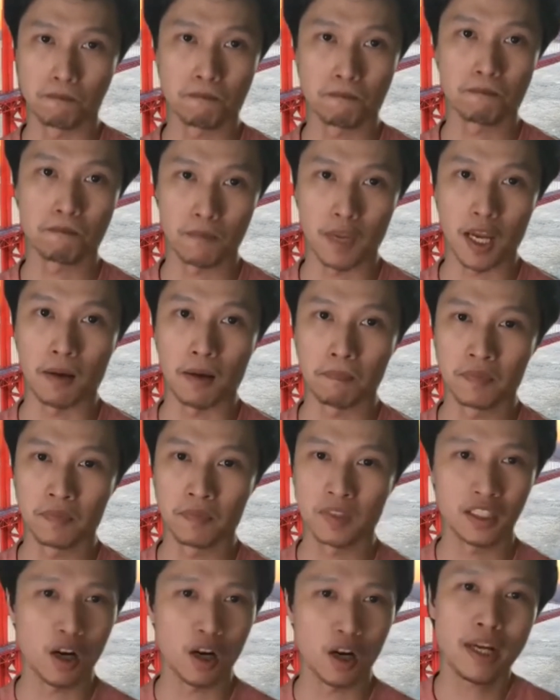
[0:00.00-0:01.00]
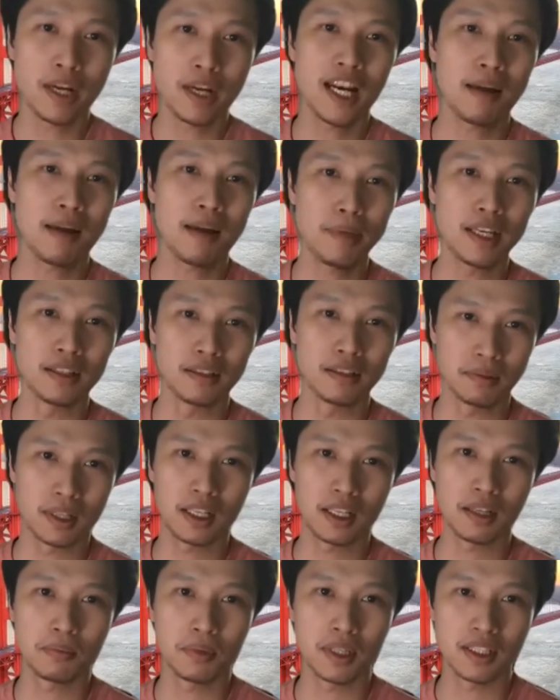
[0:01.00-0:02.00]
Yeah. Don't be like me when
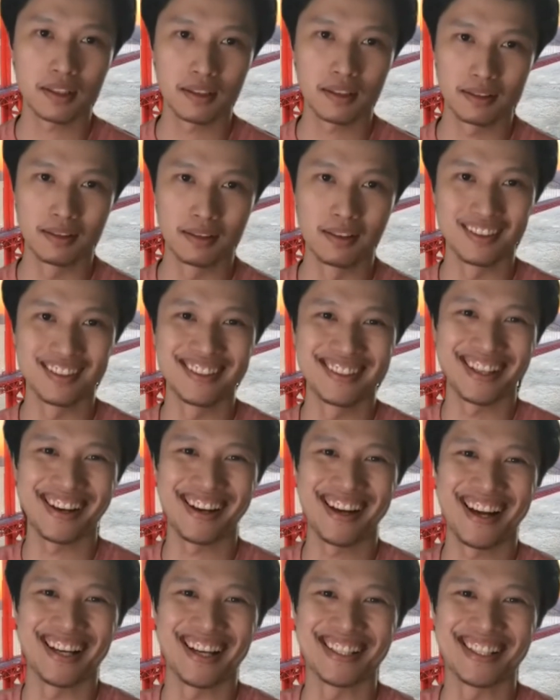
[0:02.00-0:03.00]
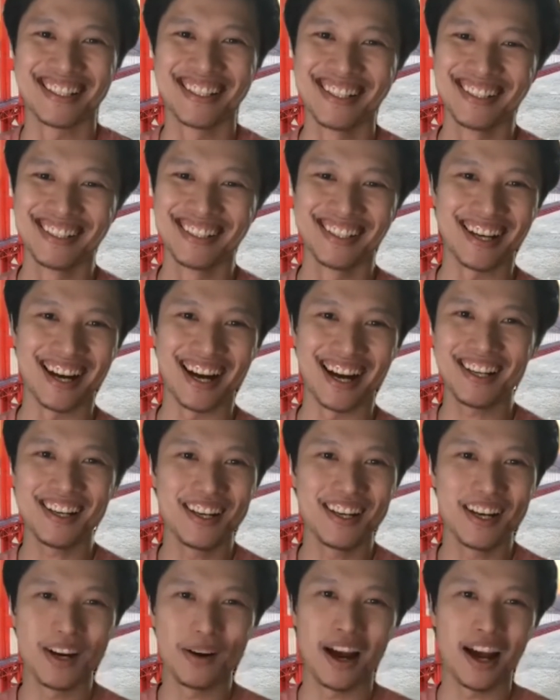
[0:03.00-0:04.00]
I was that age. I didn't
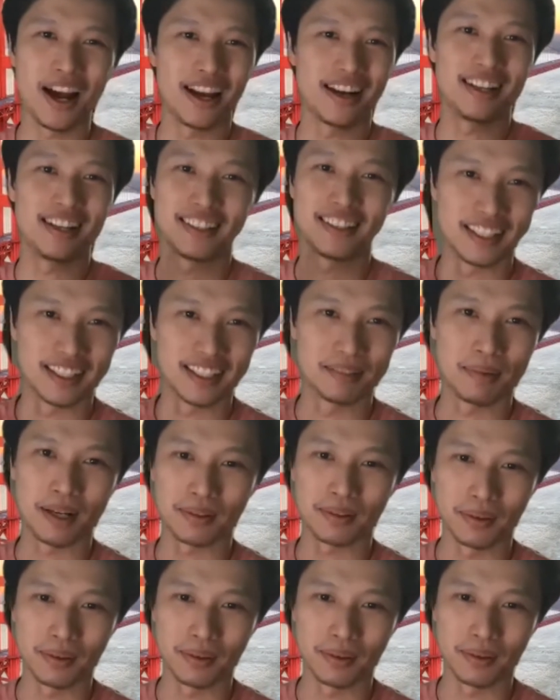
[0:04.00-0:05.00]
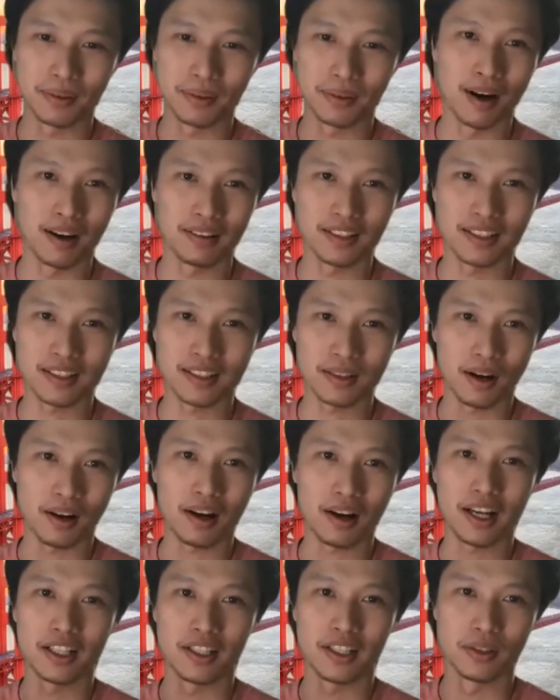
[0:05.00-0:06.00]
know anything about 3D modeling. So all
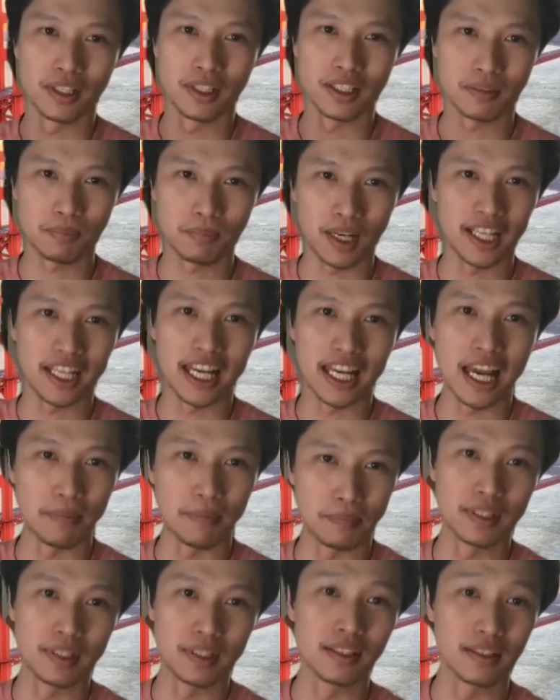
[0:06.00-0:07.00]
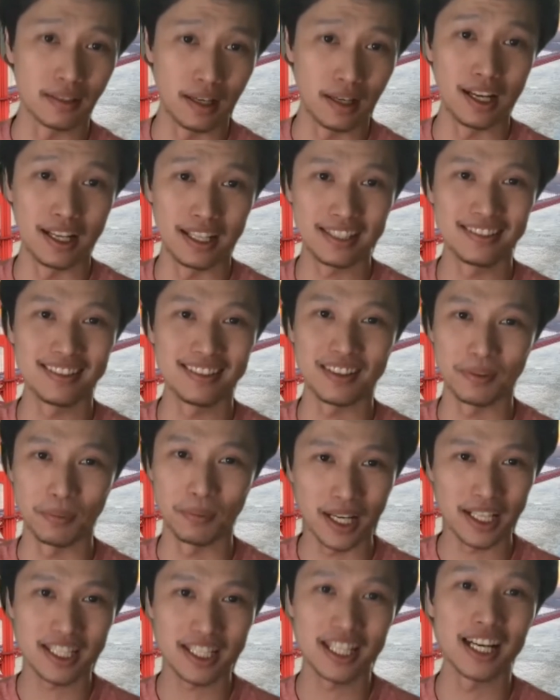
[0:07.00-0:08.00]
I do is play games, right? And
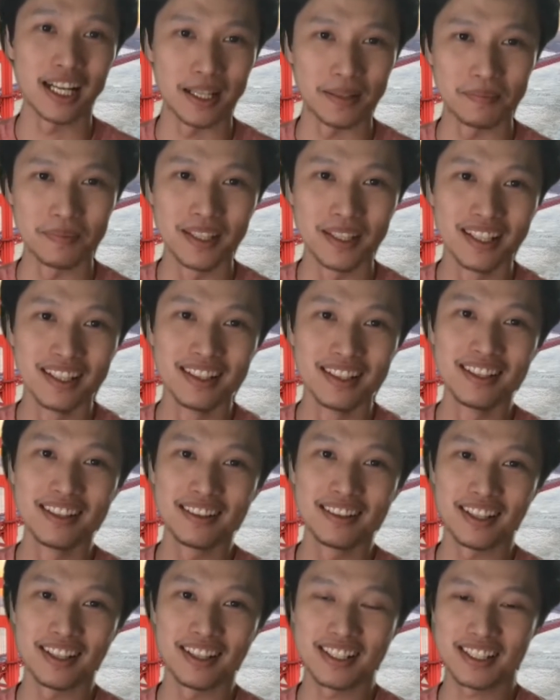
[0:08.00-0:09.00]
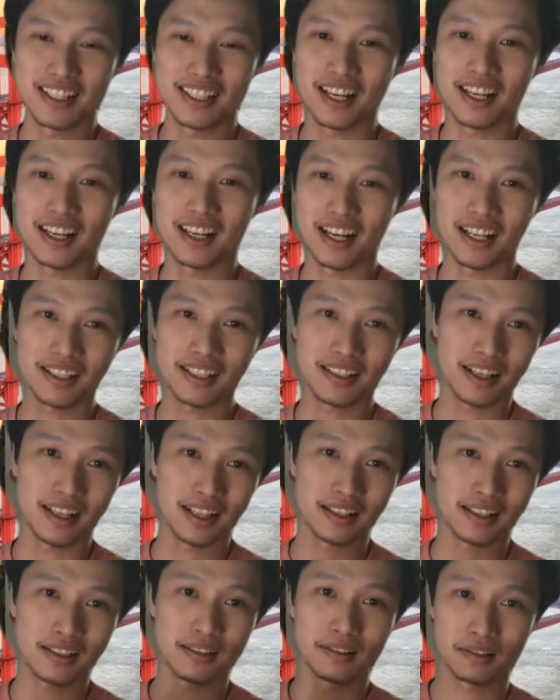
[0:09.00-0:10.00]
waste time. Instead, I
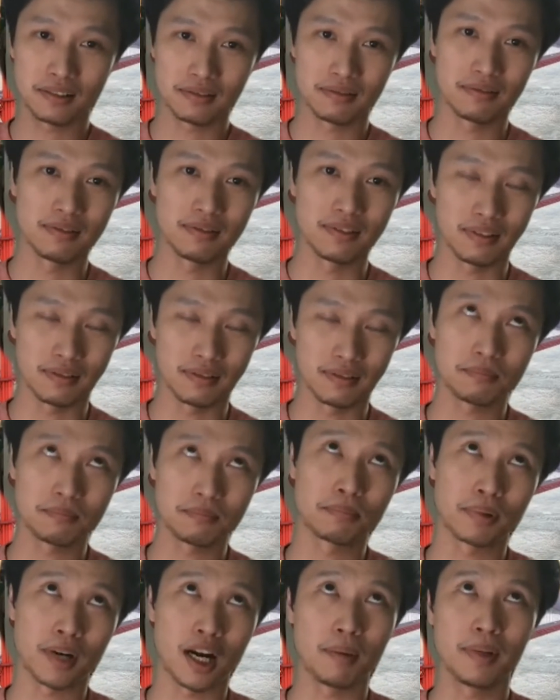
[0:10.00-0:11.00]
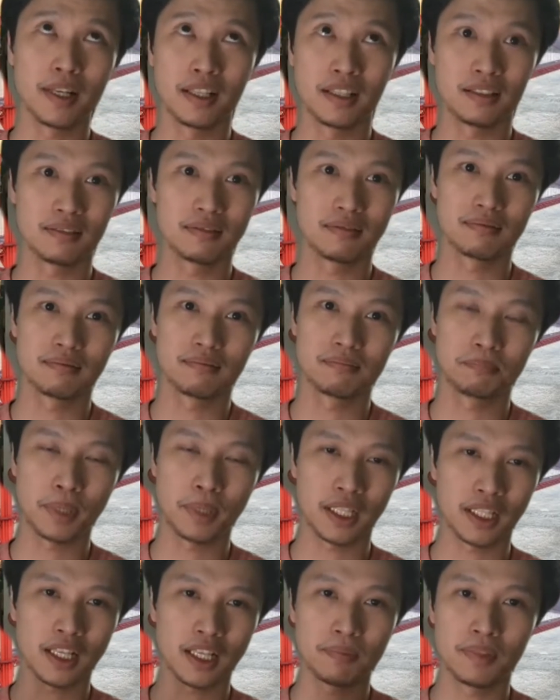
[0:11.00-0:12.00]
probably
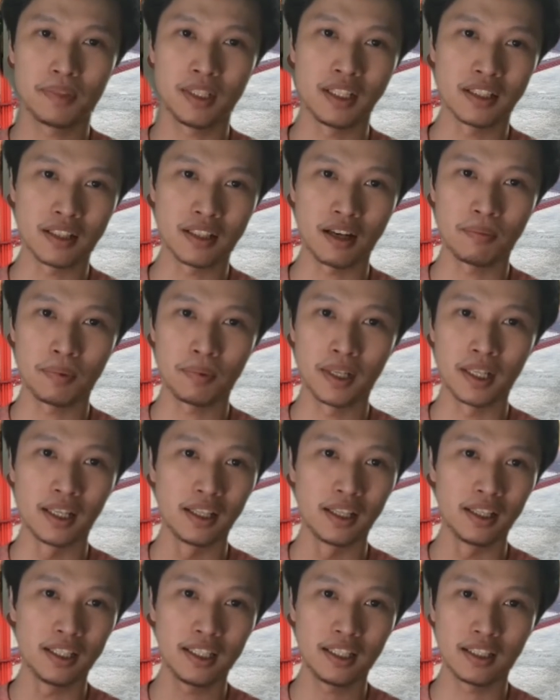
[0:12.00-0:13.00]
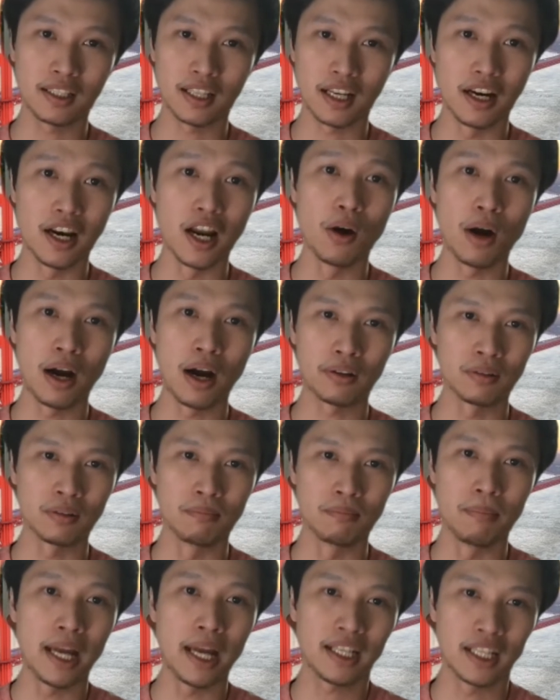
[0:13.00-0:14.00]
pick up the software early and I know how to
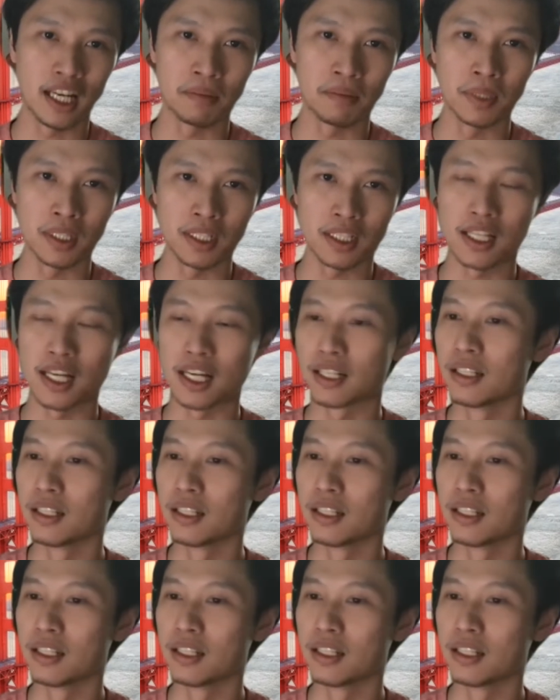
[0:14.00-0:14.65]
make game instead.